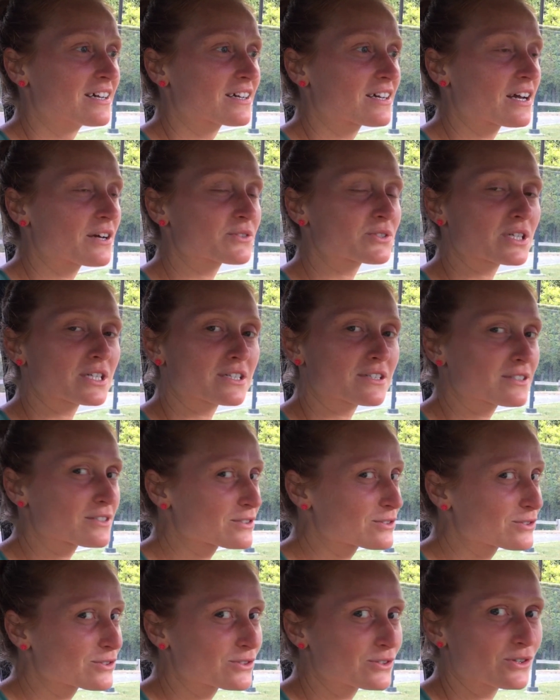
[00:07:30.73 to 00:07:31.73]
I was like,
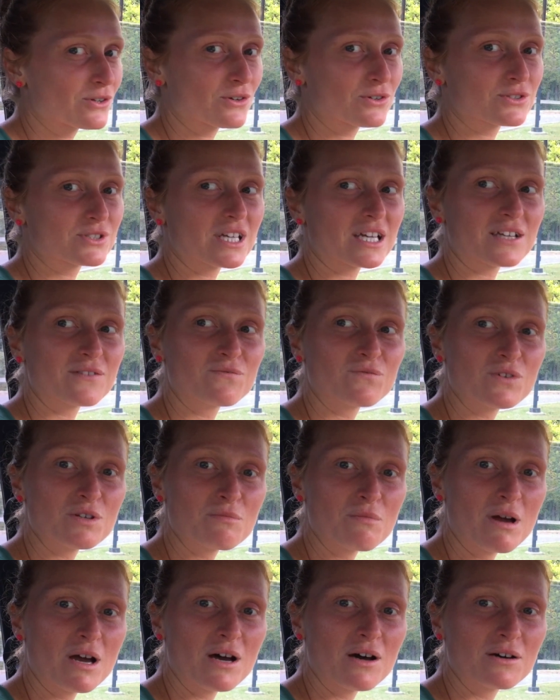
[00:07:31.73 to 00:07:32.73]
you're a second
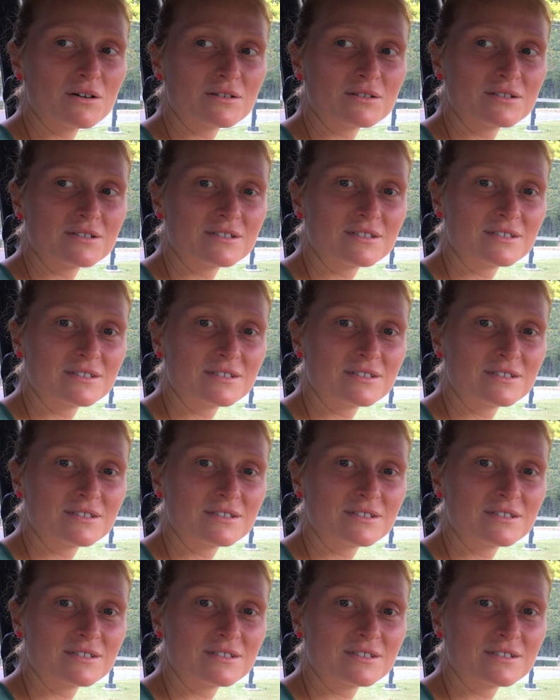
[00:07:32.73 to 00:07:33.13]
female.